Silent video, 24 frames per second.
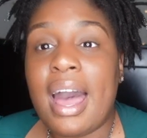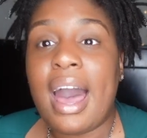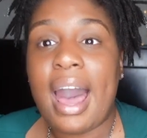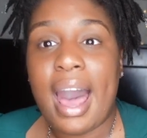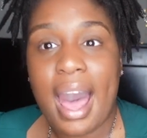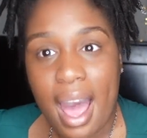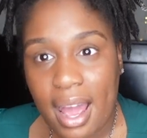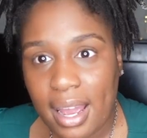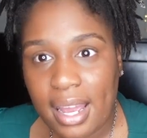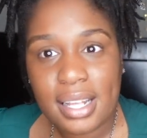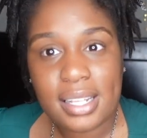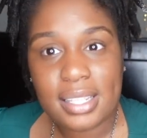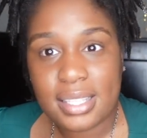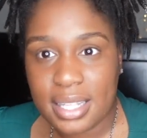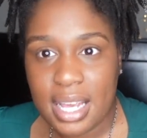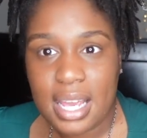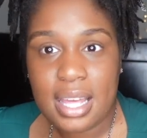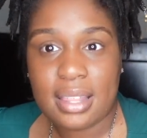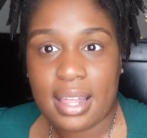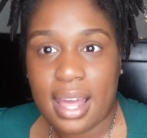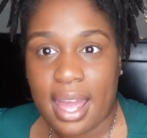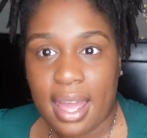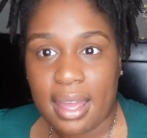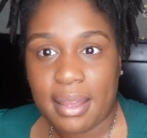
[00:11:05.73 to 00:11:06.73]
I could see
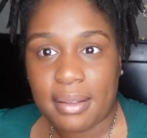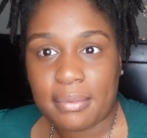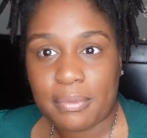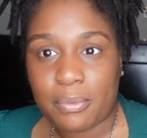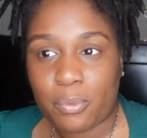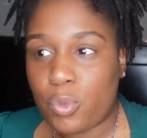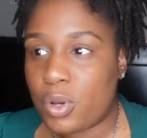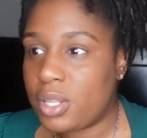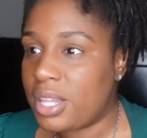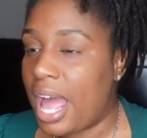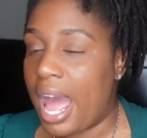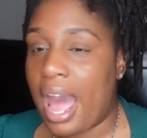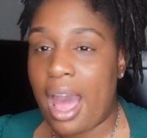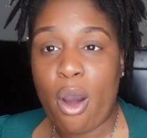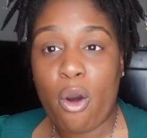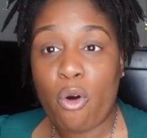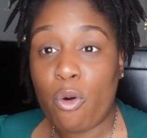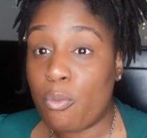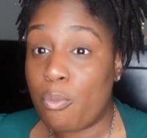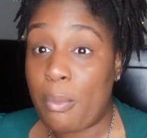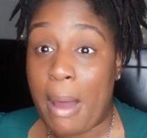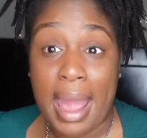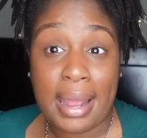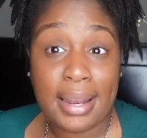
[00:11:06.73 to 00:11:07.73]
that
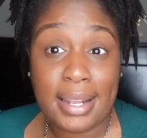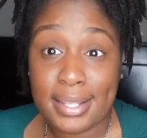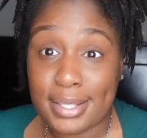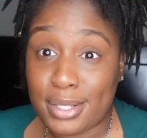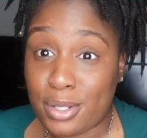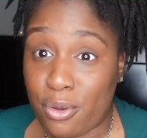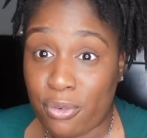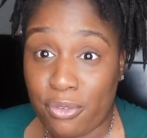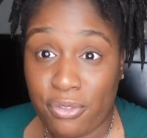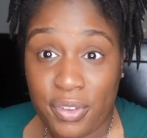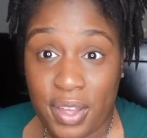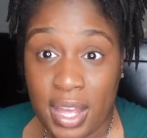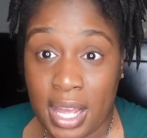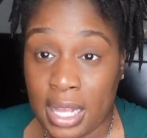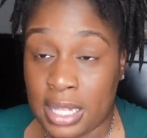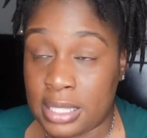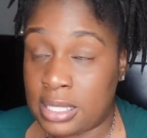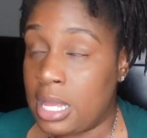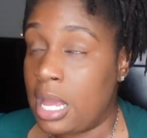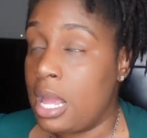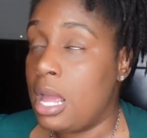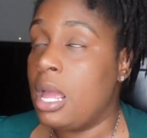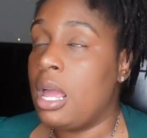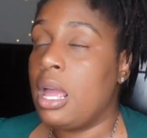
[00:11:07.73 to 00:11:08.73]
without minus Lil
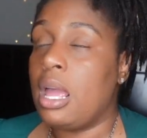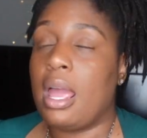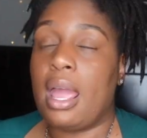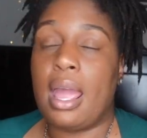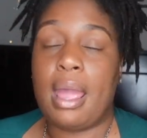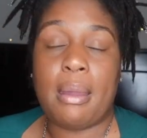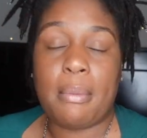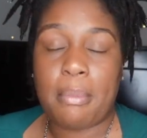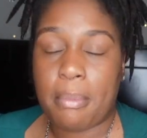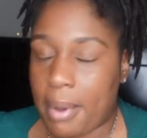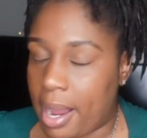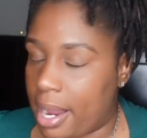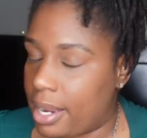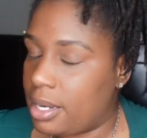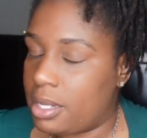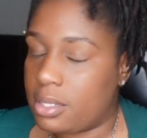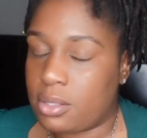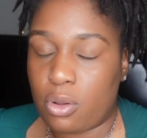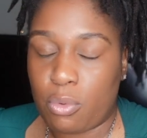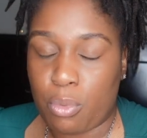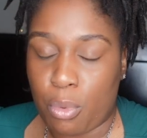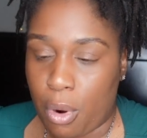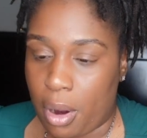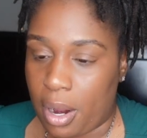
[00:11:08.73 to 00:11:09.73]
Fizz and minus
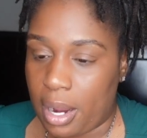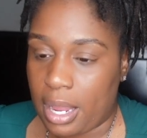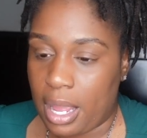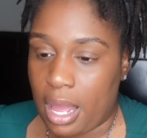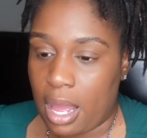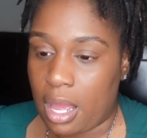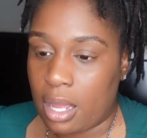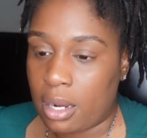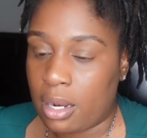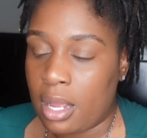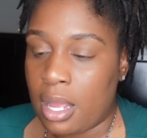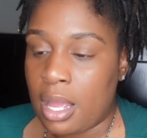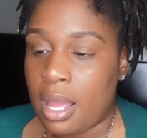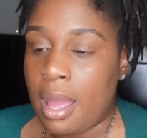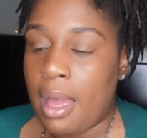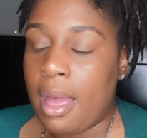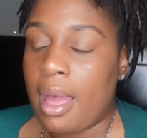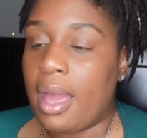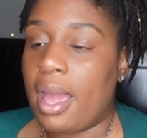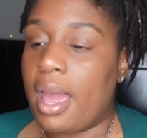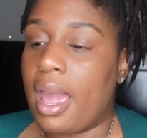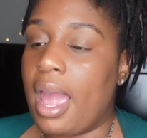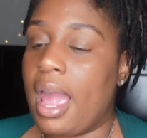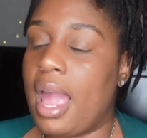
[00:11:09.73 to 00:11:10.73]
Omarion,
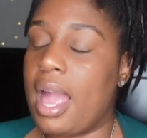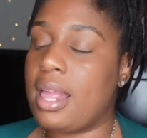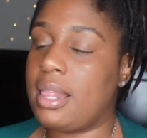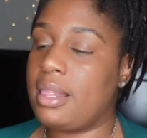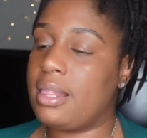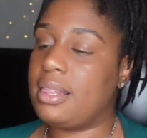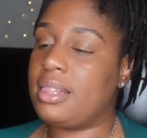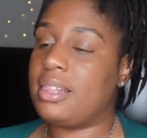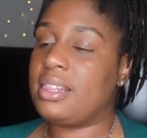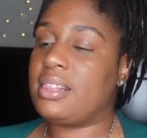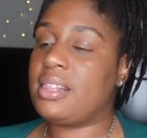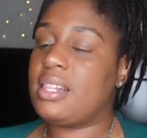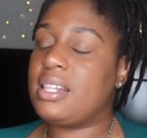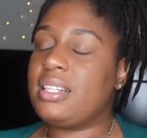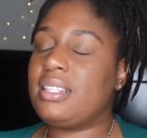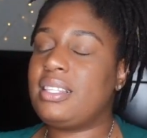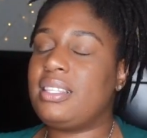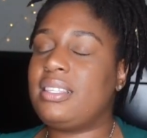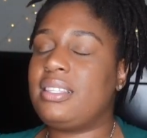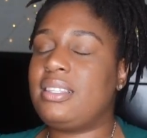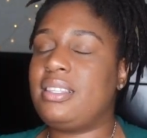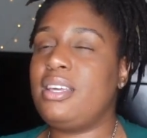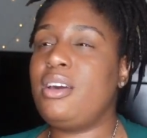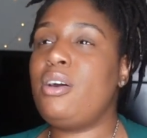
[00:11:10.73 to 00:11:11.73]
and
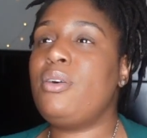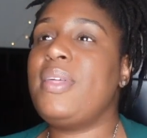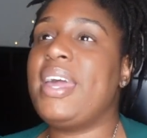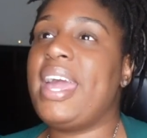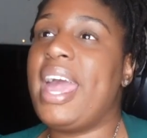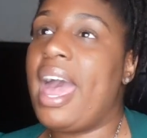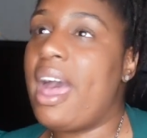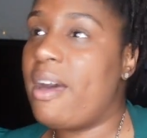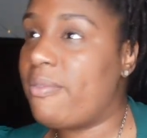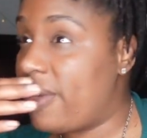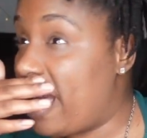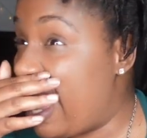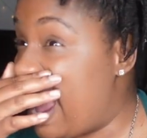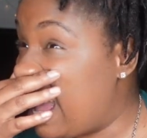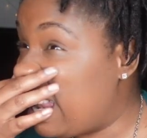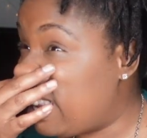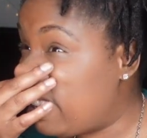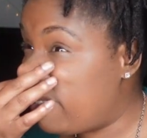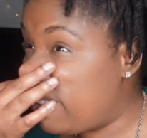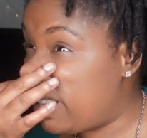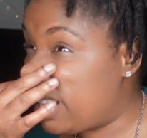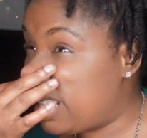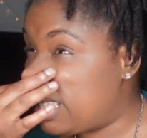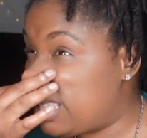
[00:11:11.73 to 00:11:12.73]
still they have the
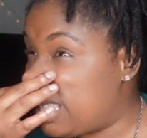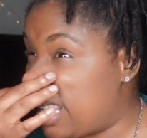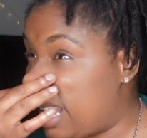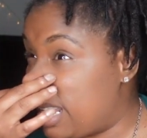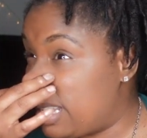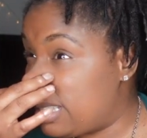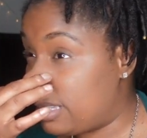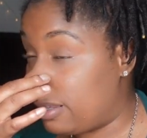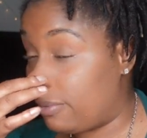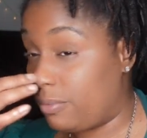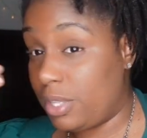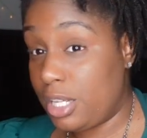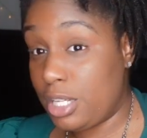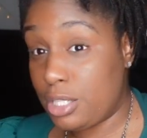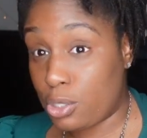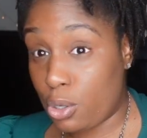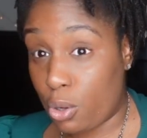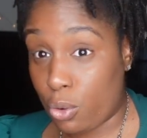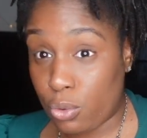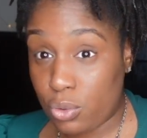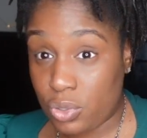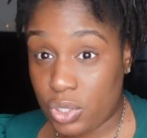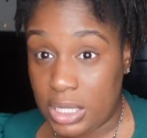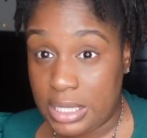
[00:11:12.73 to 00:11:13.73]
elevated status of these
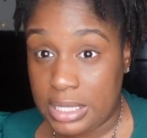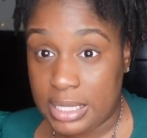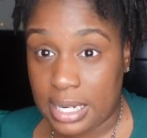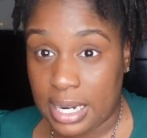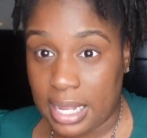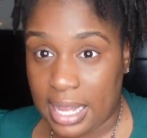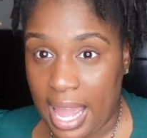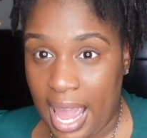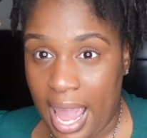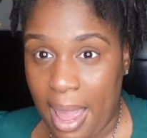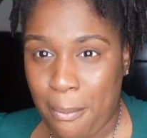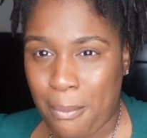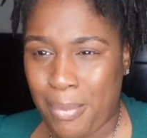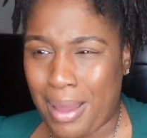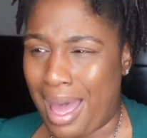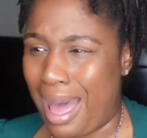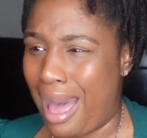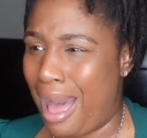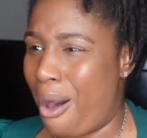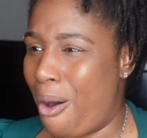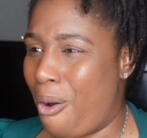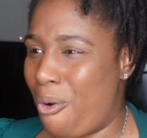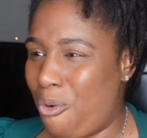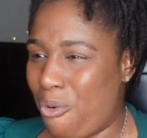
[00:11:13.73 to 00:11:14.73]
OGs in the game
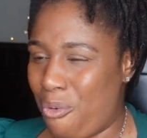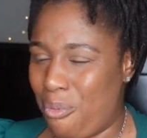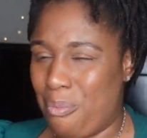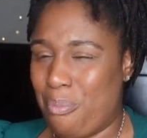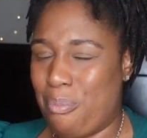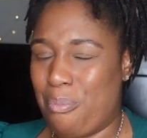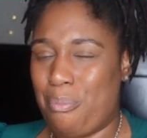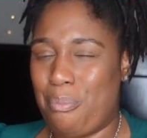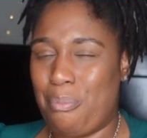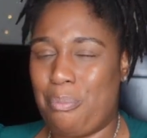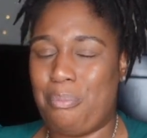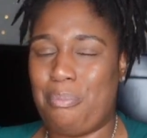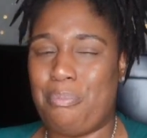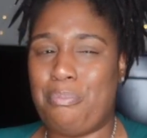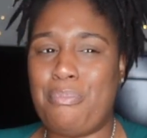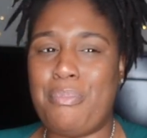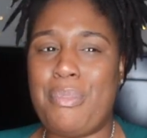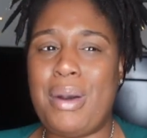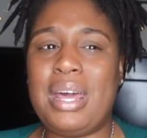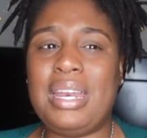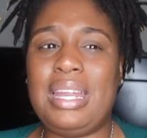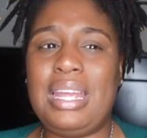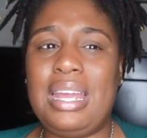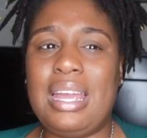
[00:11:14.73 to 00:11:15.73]
without
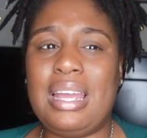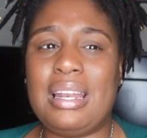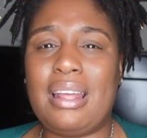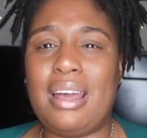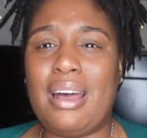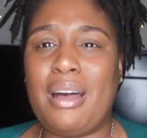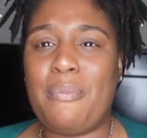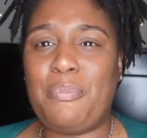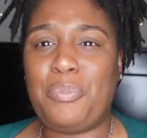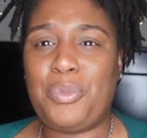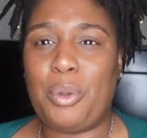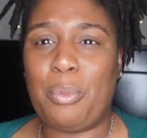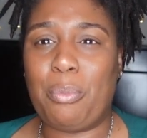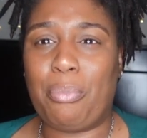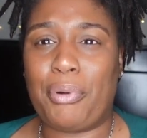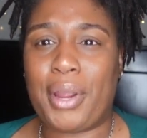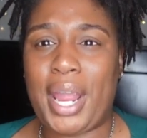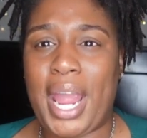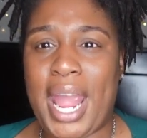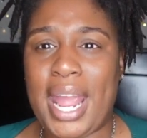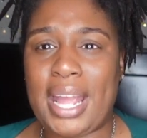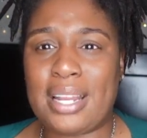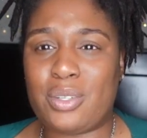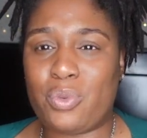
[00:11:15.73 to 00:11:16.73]
muddying up the
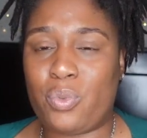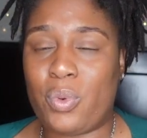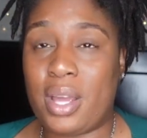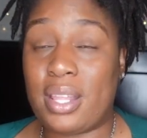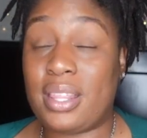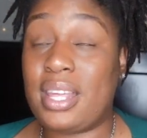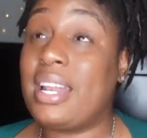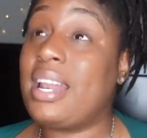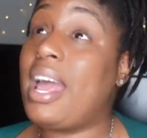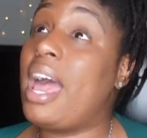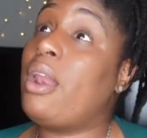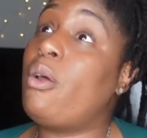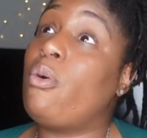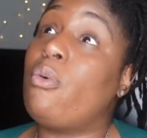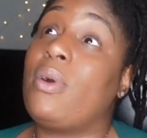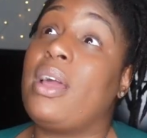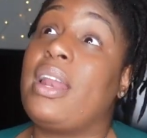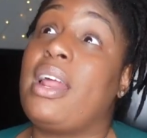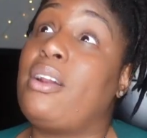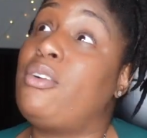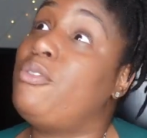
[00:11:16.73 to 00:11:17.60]
brand with, and I don't,